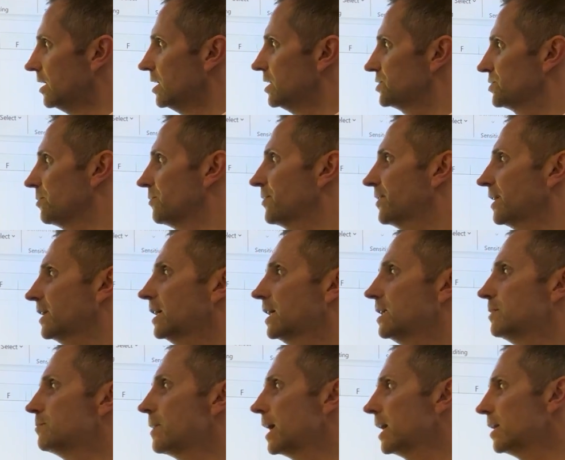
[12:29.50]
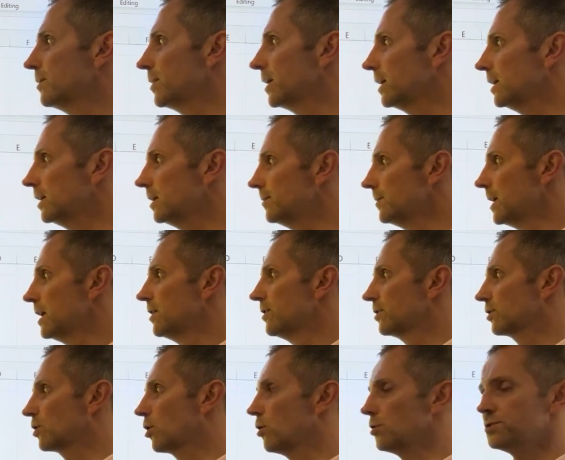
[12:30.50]
So I'm thinking maybe the
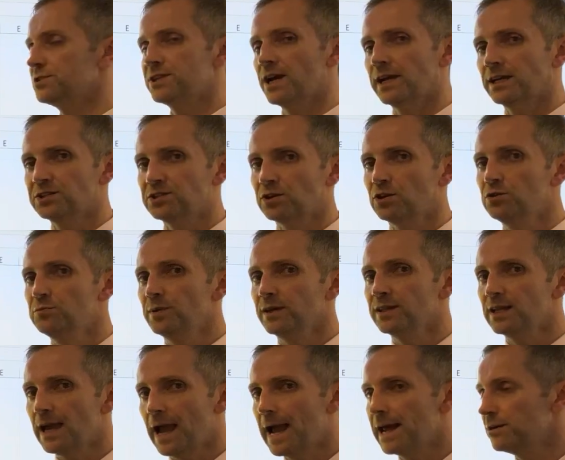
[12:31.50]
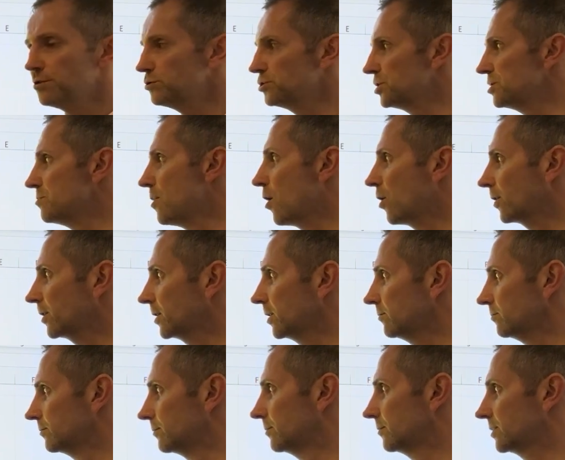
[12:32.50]
context could be the energy
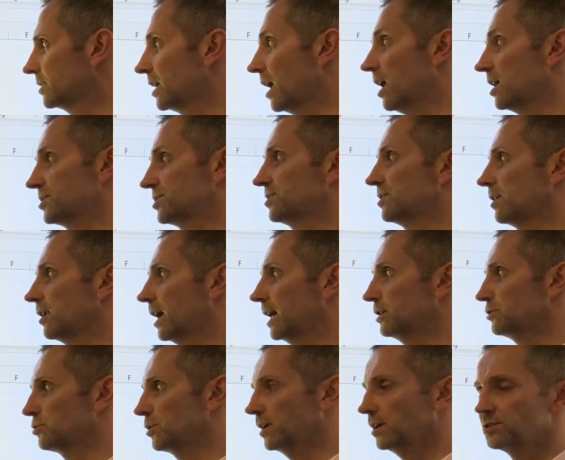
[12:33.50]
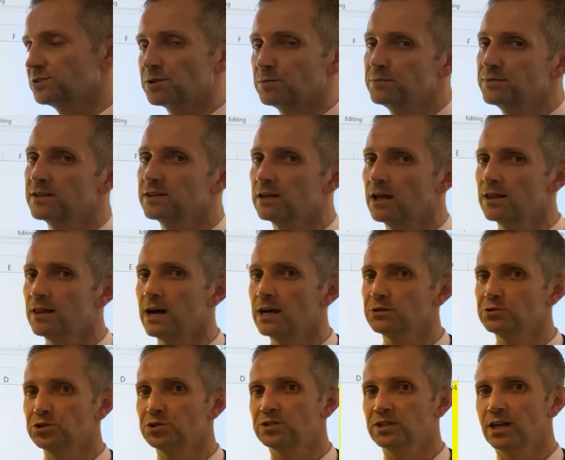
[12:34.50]
market, gas and electric, something like
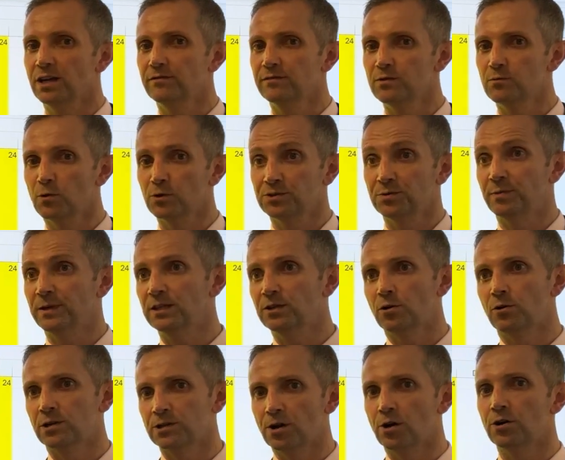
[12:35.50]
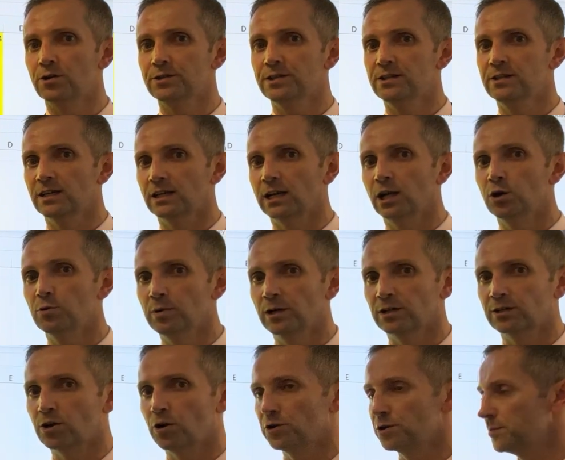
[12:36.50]
that, just given what's been going on in the global
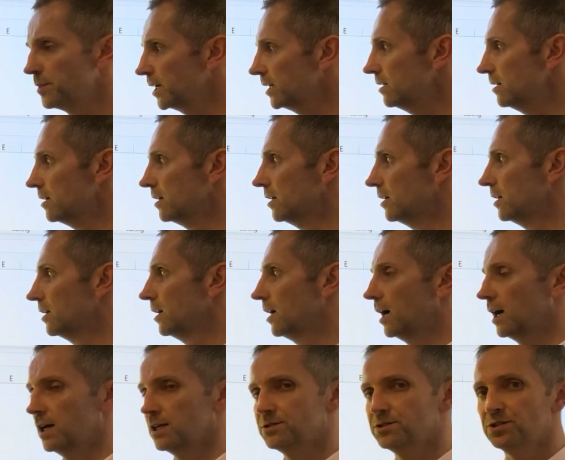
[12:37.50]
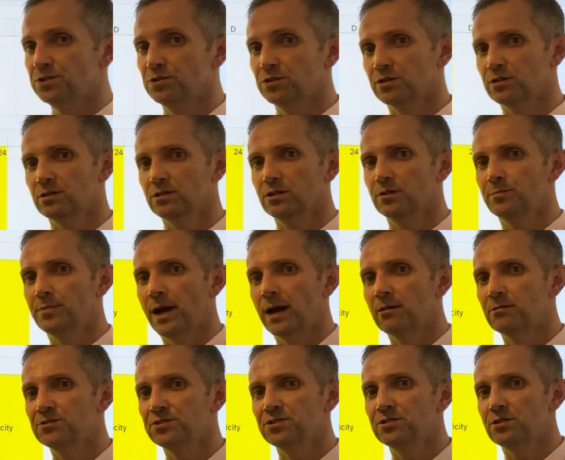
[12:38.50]
economy and to your, your
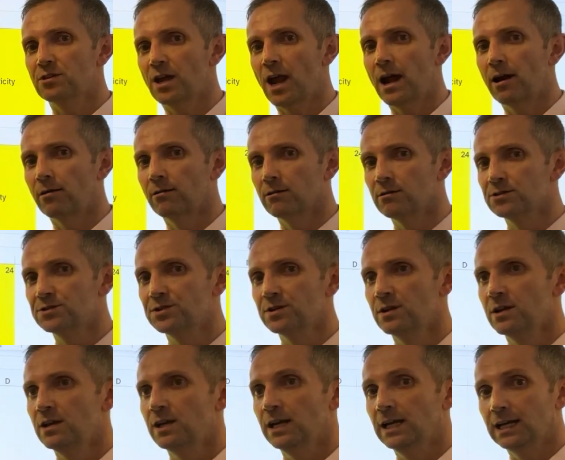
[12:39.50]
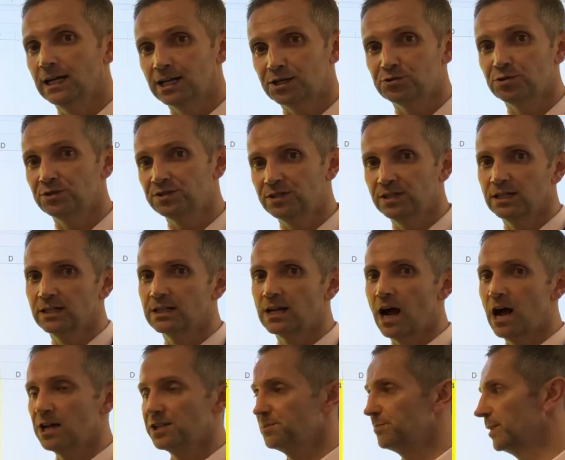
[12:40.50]
parents and your carers, electricity and
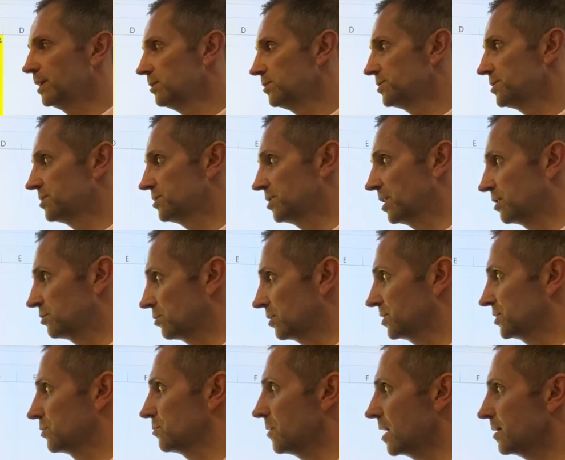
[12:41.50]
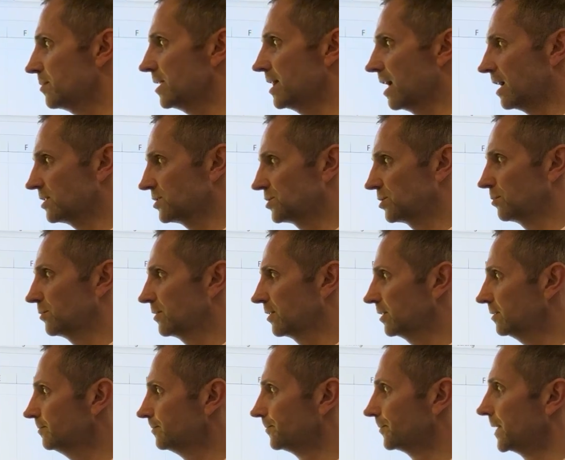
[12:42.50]
gas bills, etc. So maybe that's
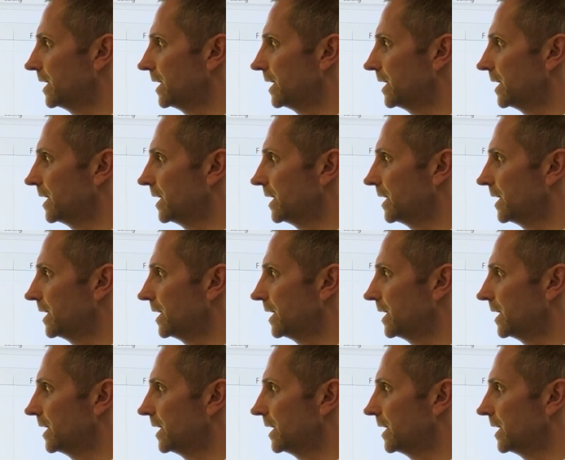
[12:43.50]
something.